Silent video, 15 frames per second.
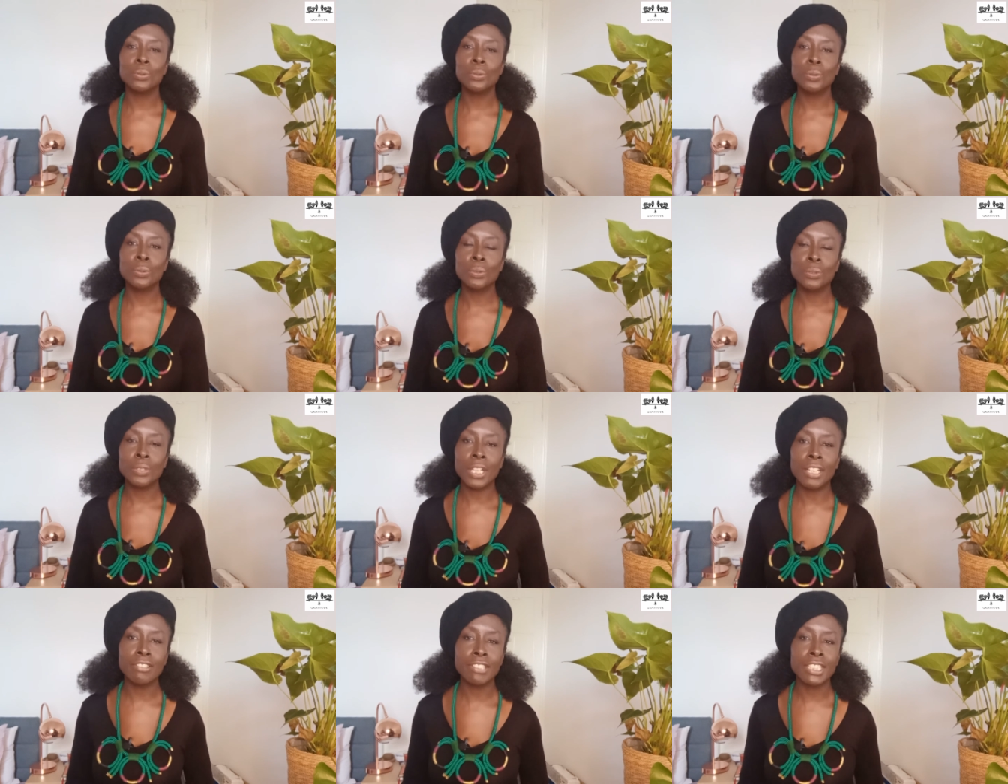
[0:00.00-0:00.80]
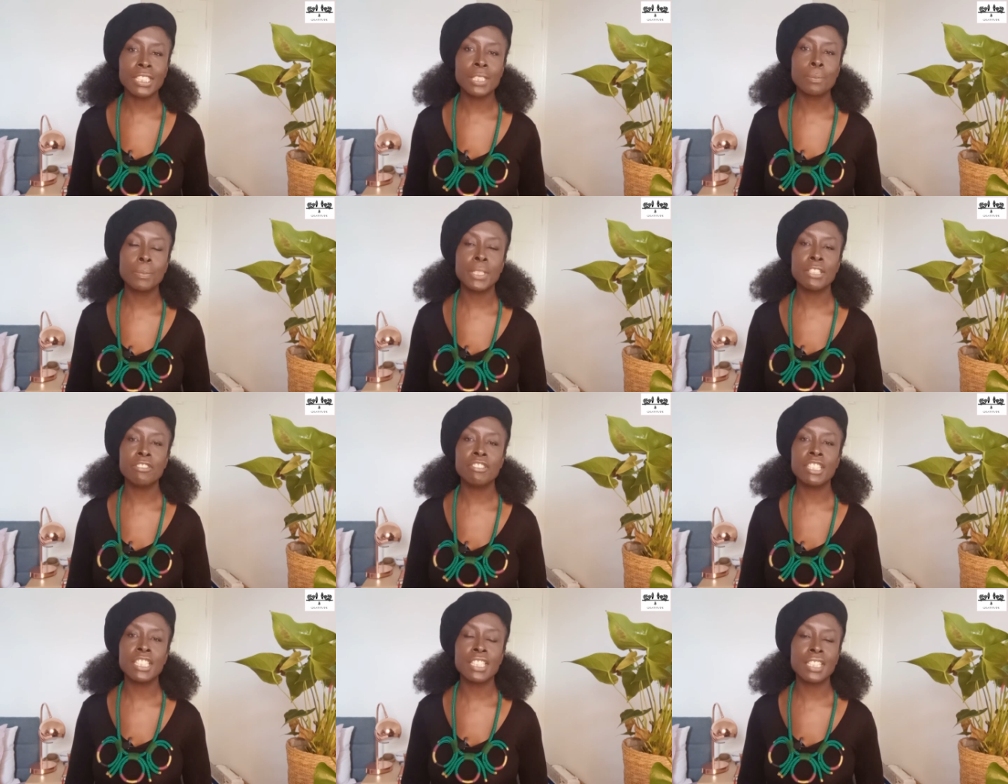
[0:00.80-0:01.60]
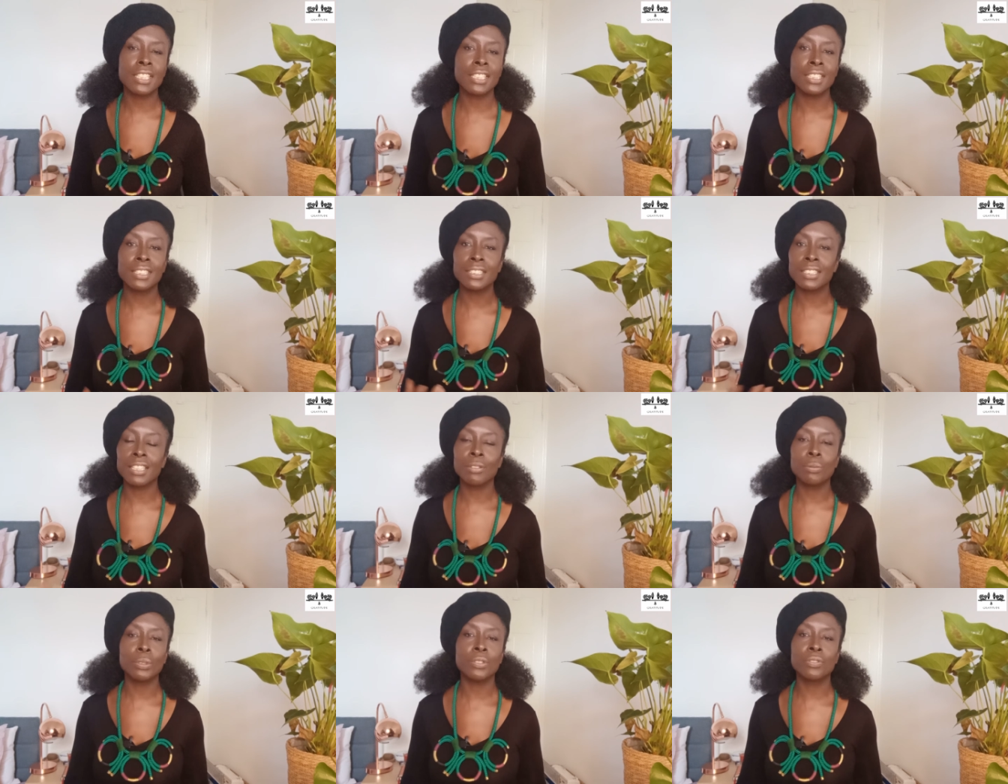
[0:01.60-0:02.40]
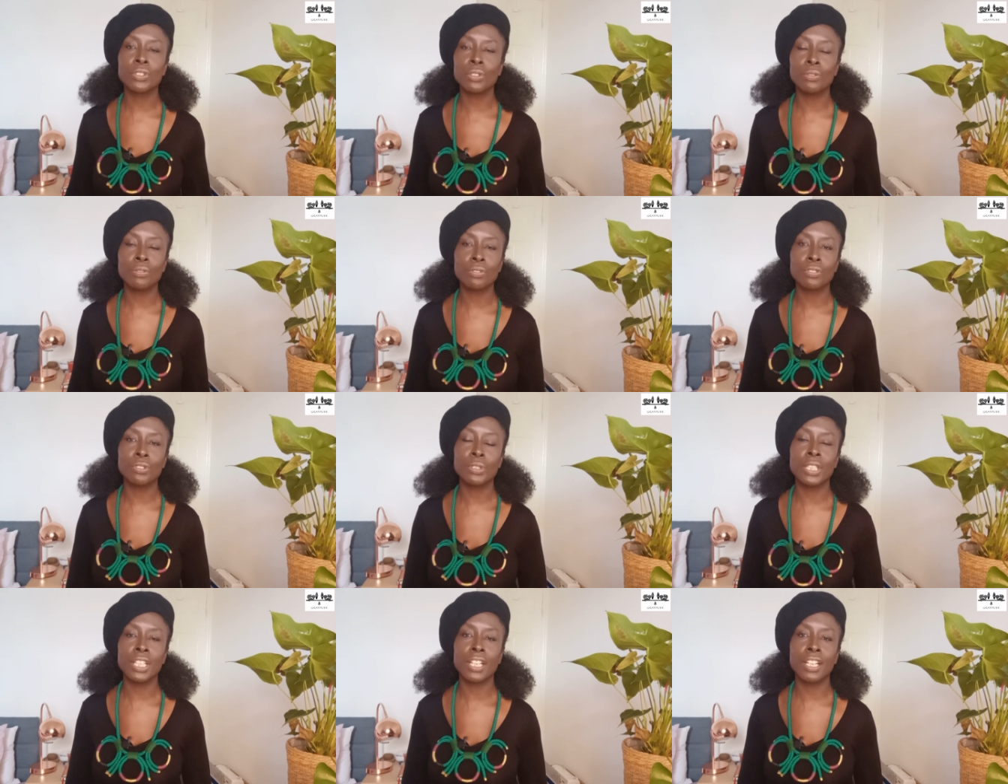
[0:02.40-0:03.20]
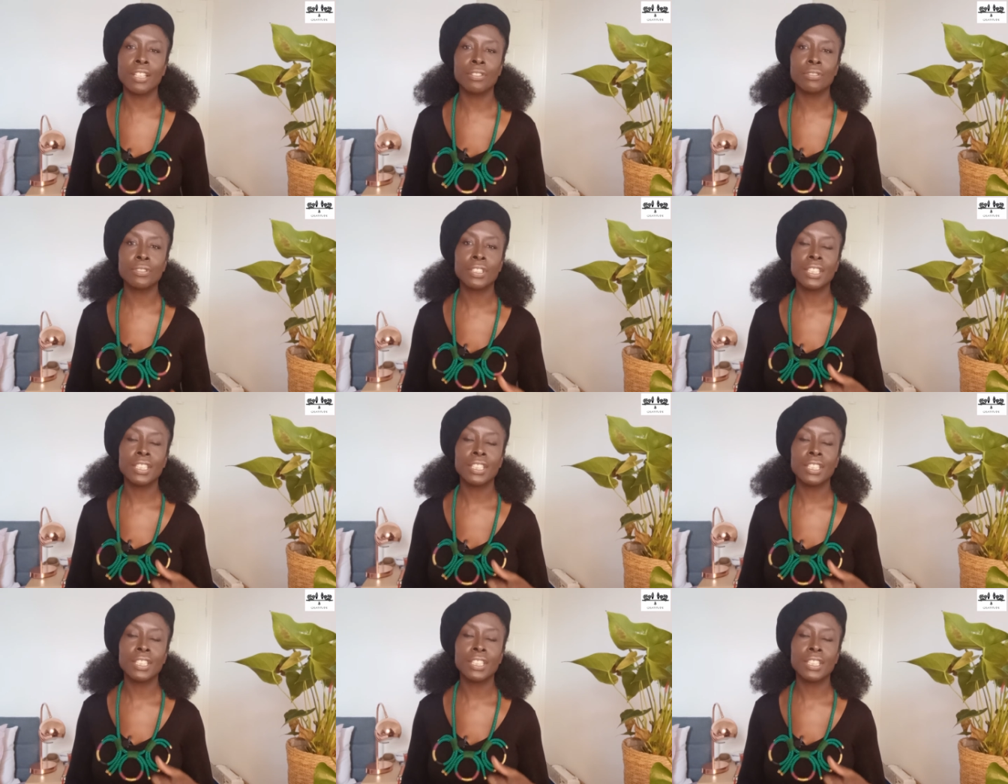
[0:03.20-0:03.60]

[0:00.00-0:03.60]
all our experiences that we've gone through in life